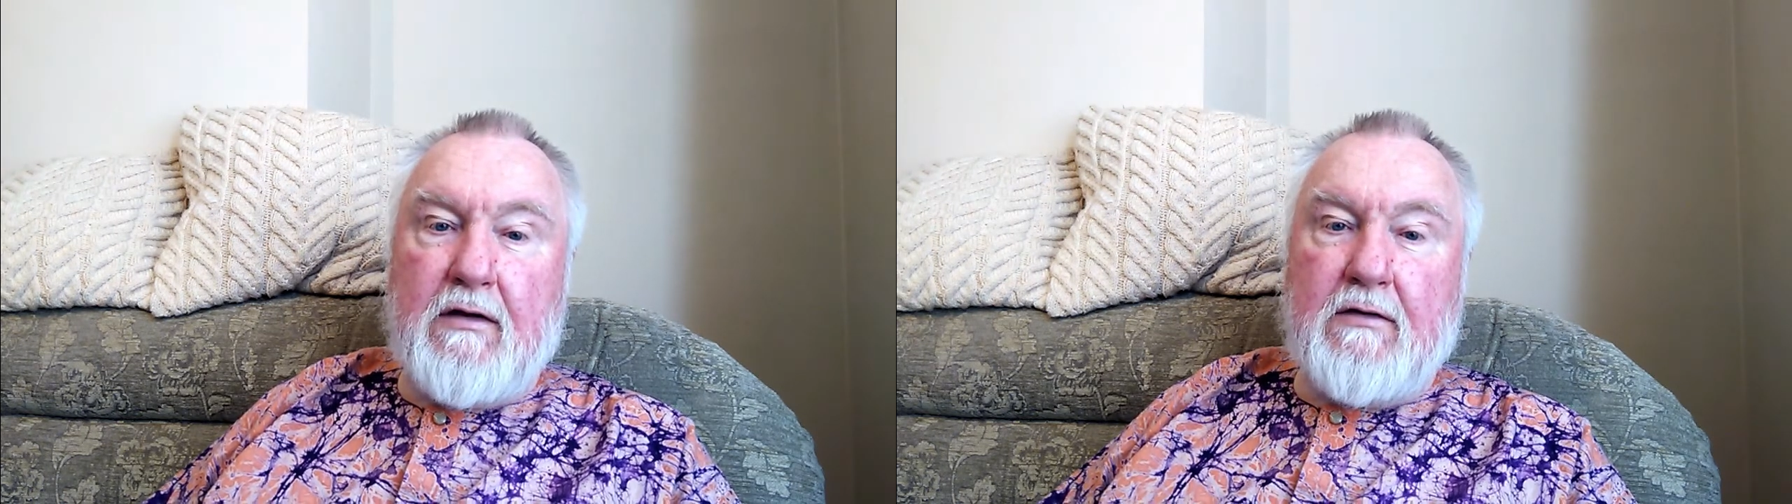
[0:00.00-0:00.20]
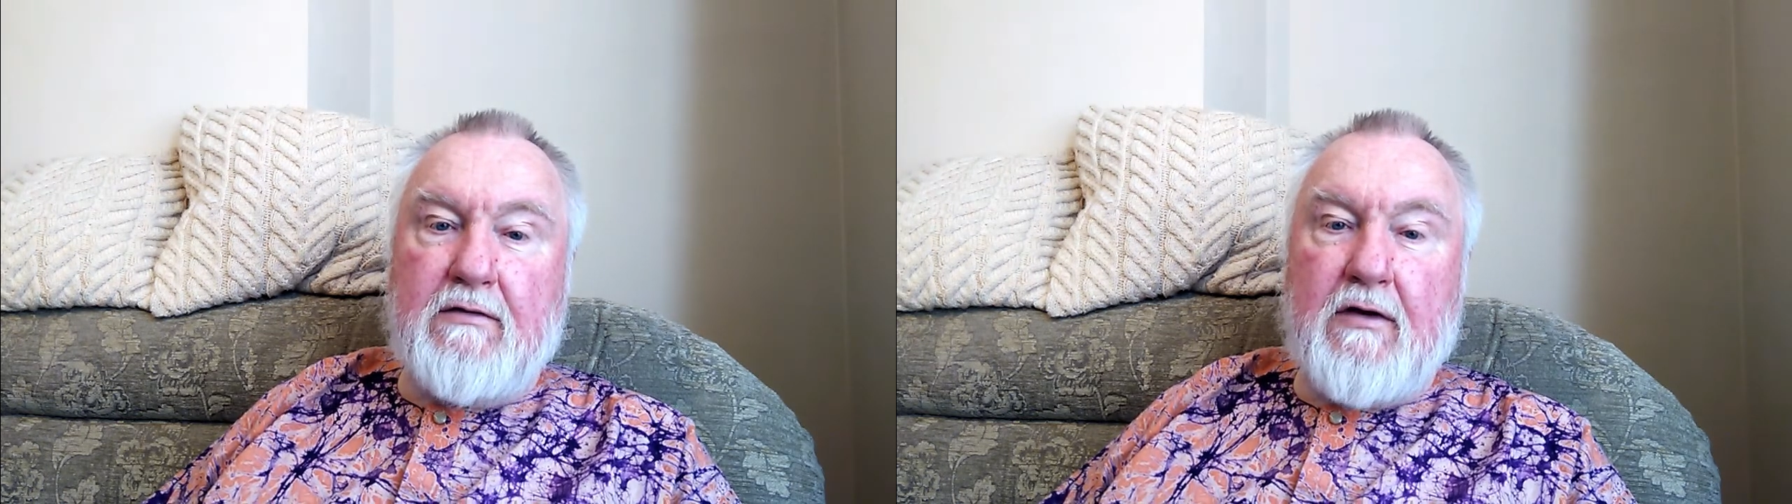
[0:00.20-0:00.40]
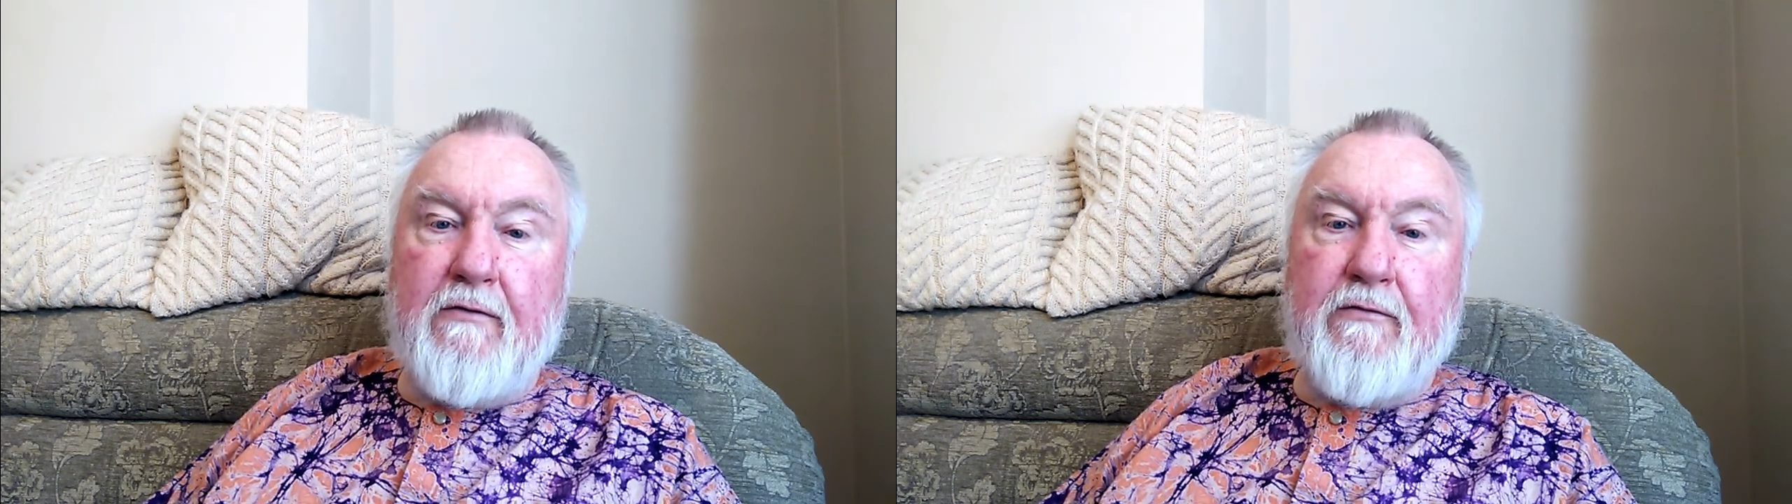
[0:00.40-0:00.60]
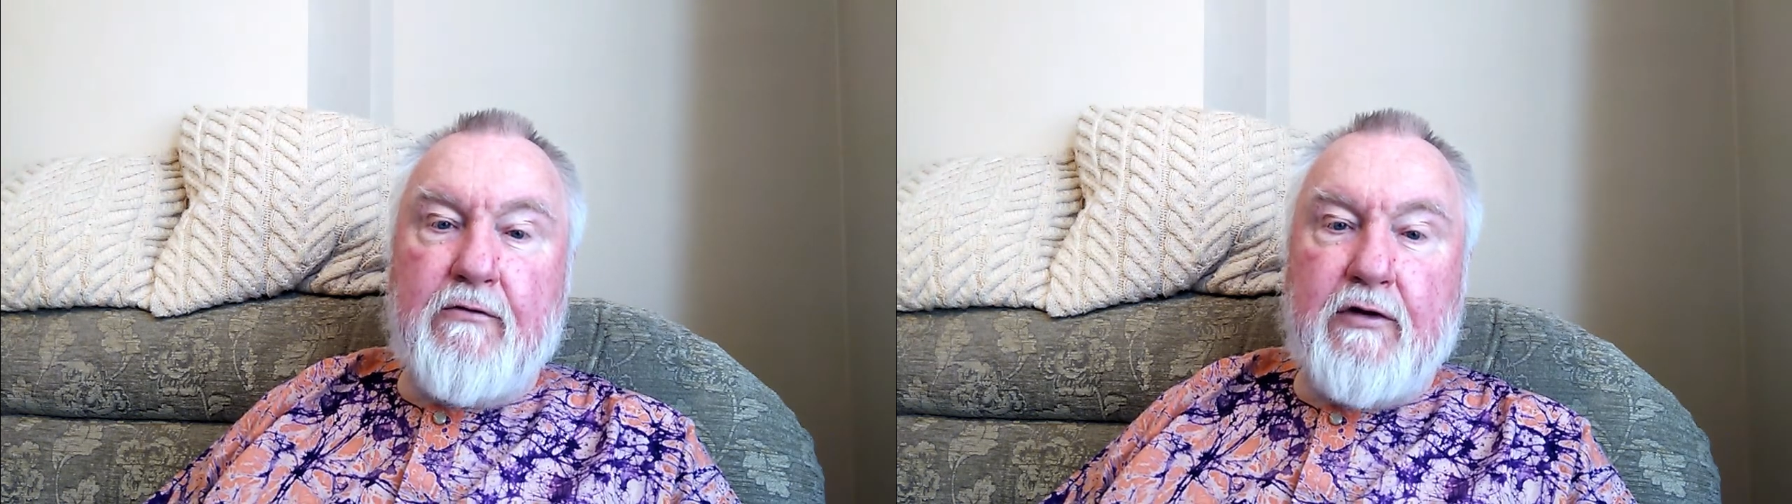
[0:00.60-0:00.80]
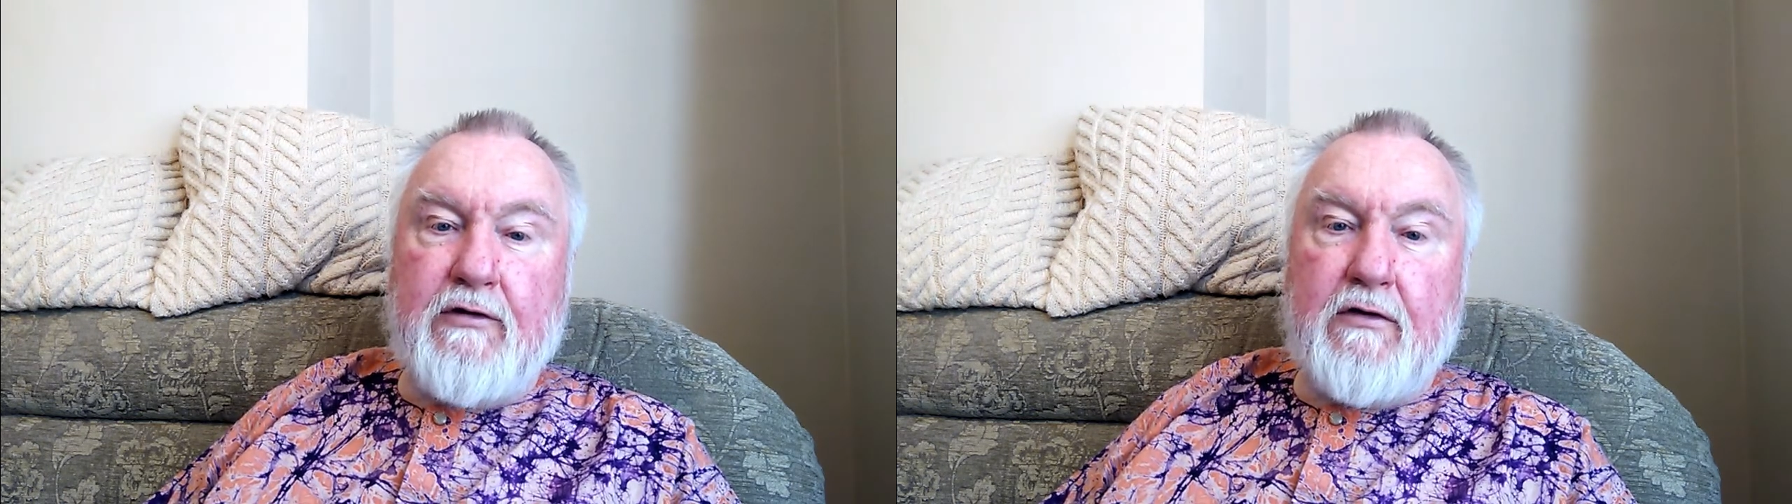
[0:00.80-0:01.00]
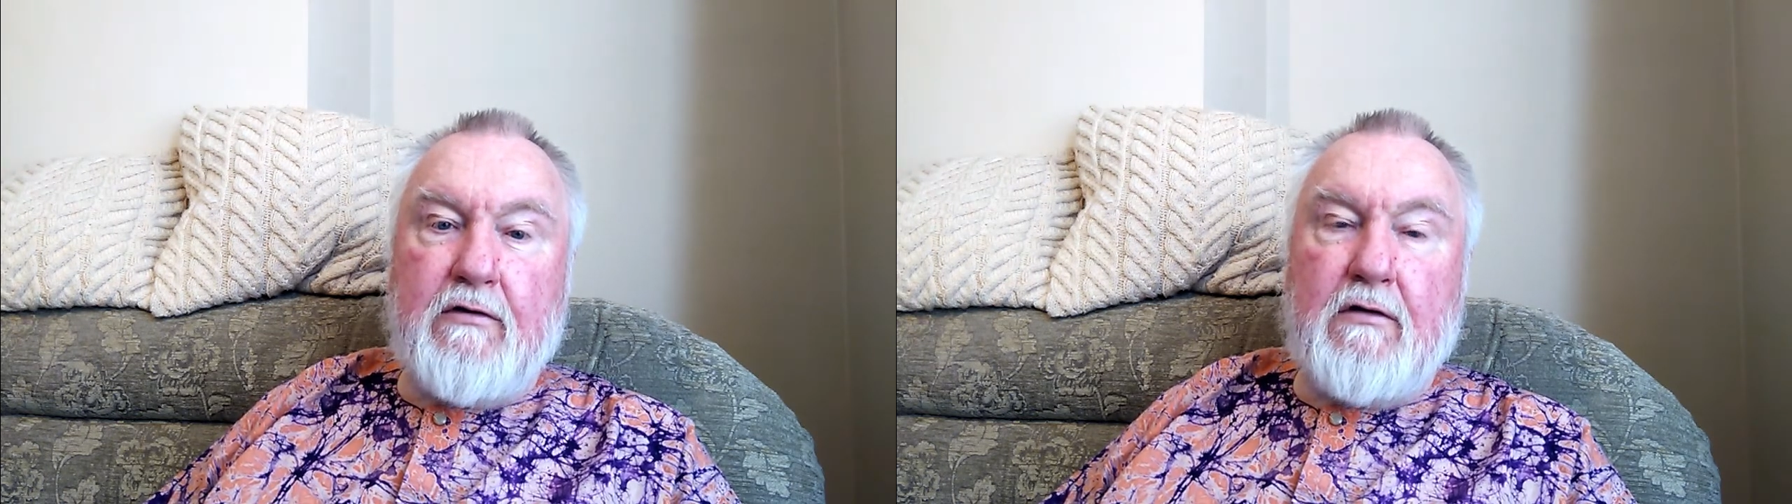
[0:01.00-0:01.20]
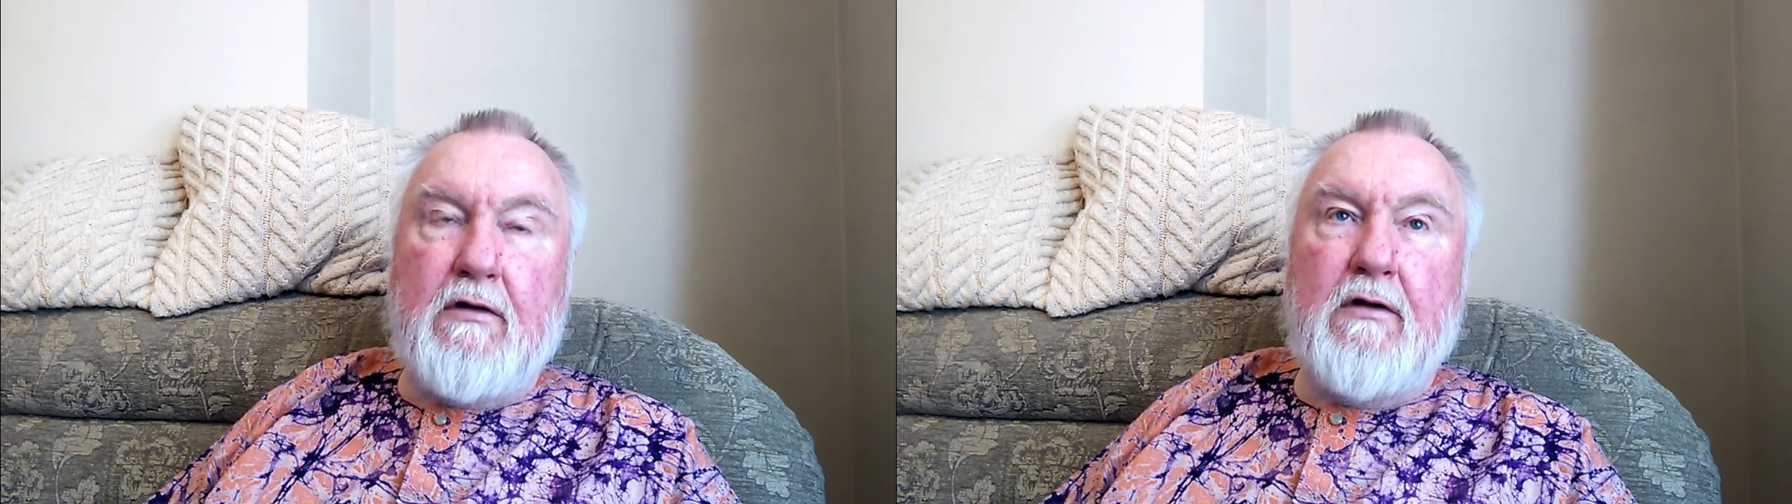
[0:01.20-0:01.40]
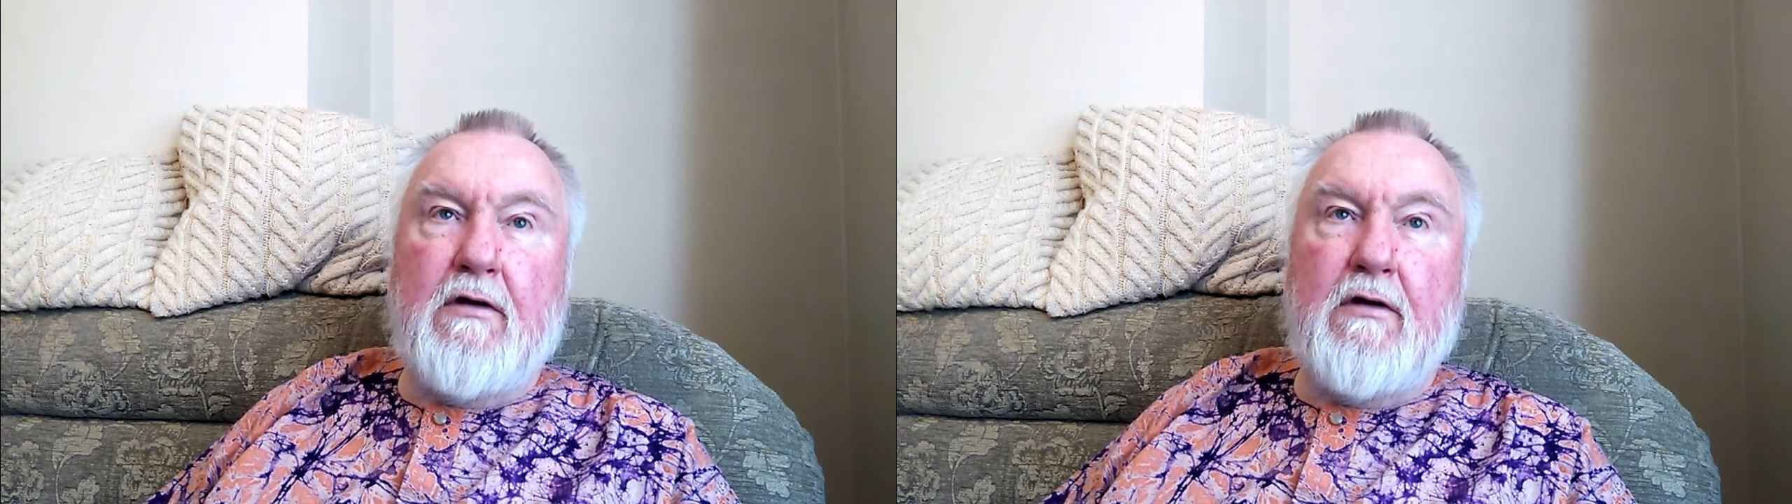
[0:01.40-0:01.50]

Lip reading: self-critical